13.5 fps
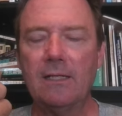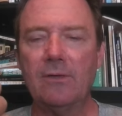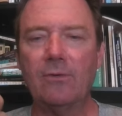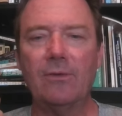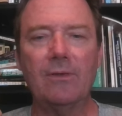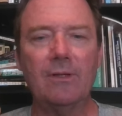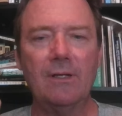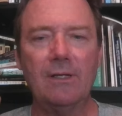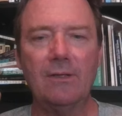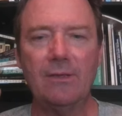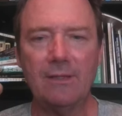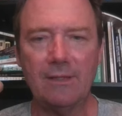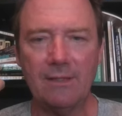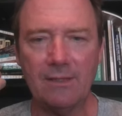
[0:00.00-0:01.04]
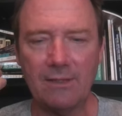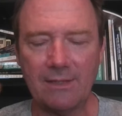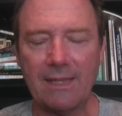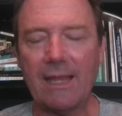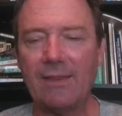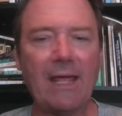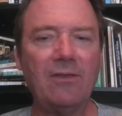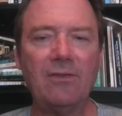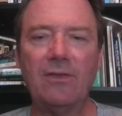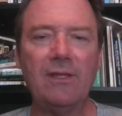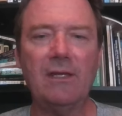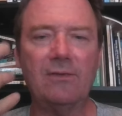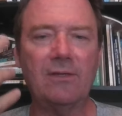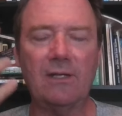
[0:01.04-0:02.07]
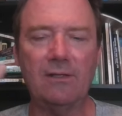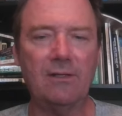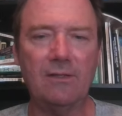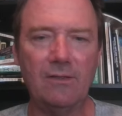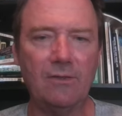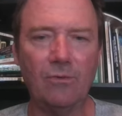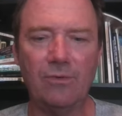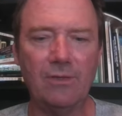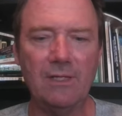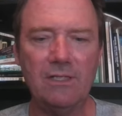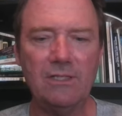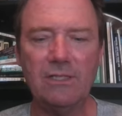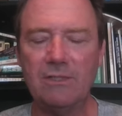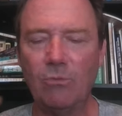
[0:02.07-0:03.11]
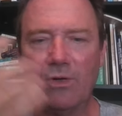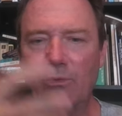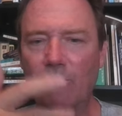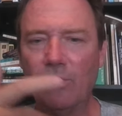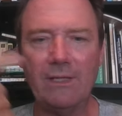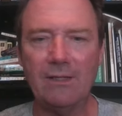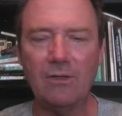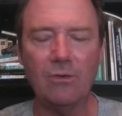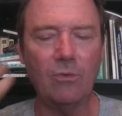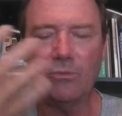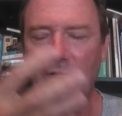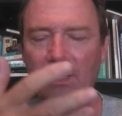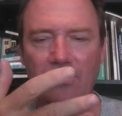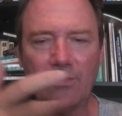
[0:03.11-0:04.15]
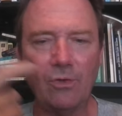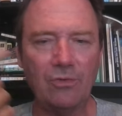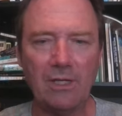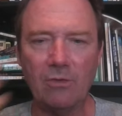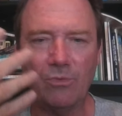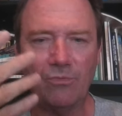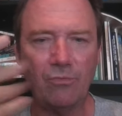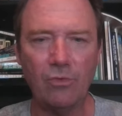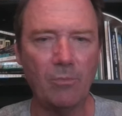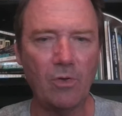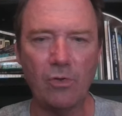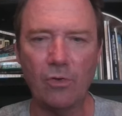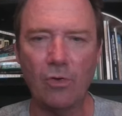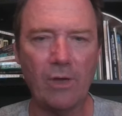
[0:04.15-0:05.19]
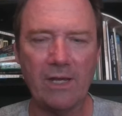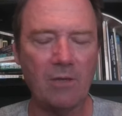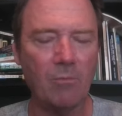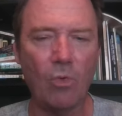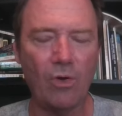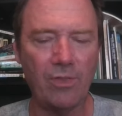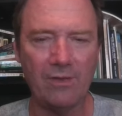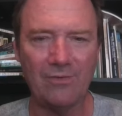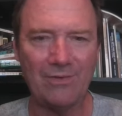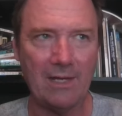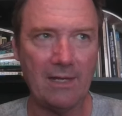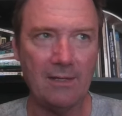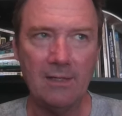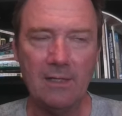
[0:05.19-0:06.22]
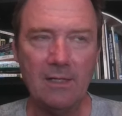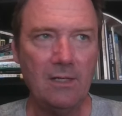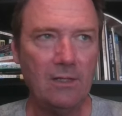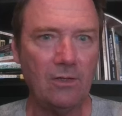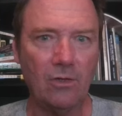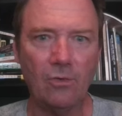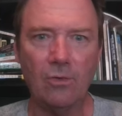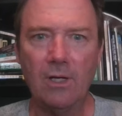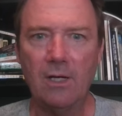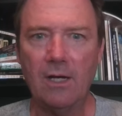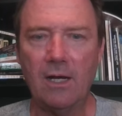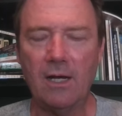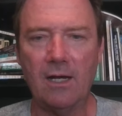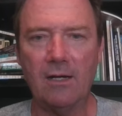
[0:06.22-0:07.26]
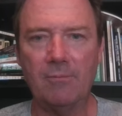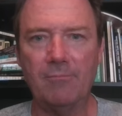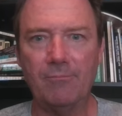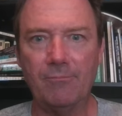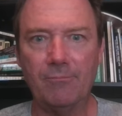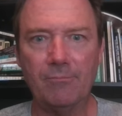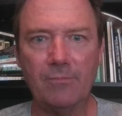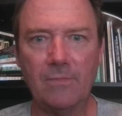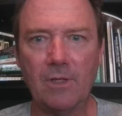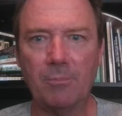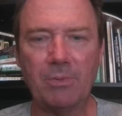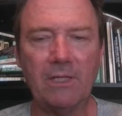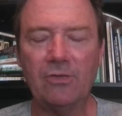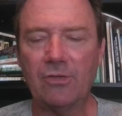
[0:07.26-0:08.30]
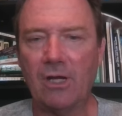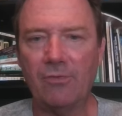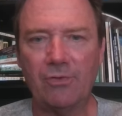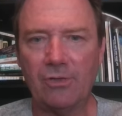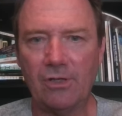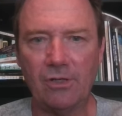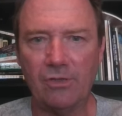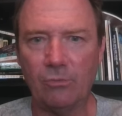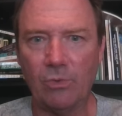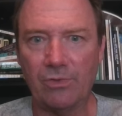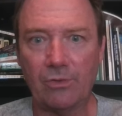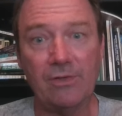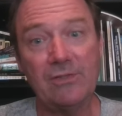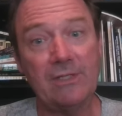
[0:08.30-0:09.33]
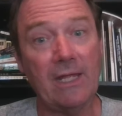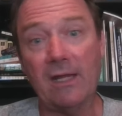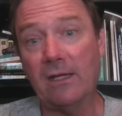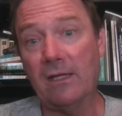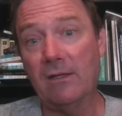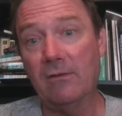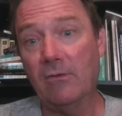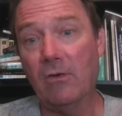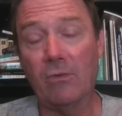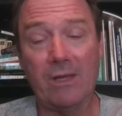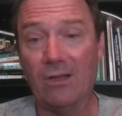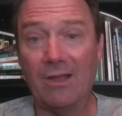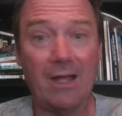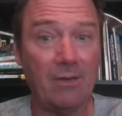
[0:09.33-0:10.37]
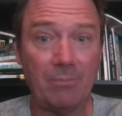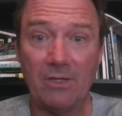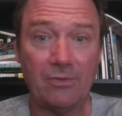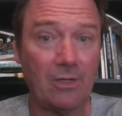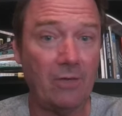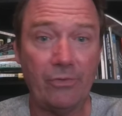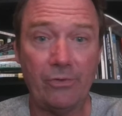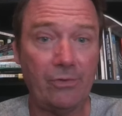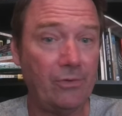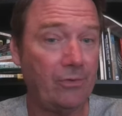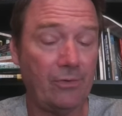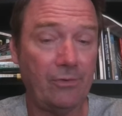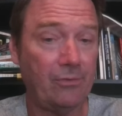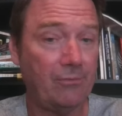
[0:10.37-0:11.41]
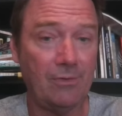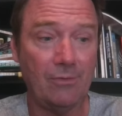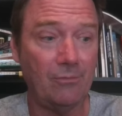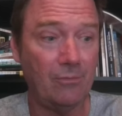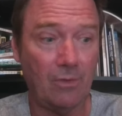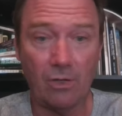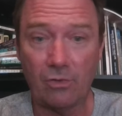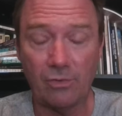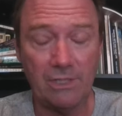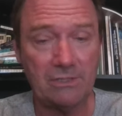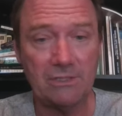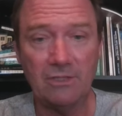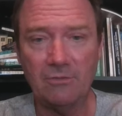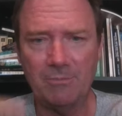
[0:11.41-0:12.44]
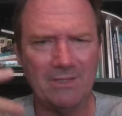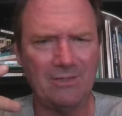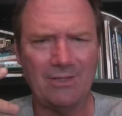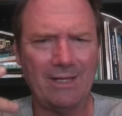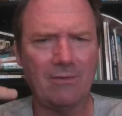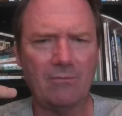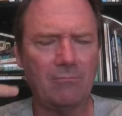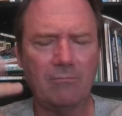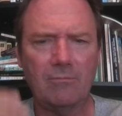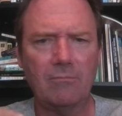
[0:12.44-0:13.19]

you know, that's the thing is that the ninja weren't really associated with Fudomuyo any more than say a police officer is with Christianity. Okay, a lot of police officers are Christians, but it's like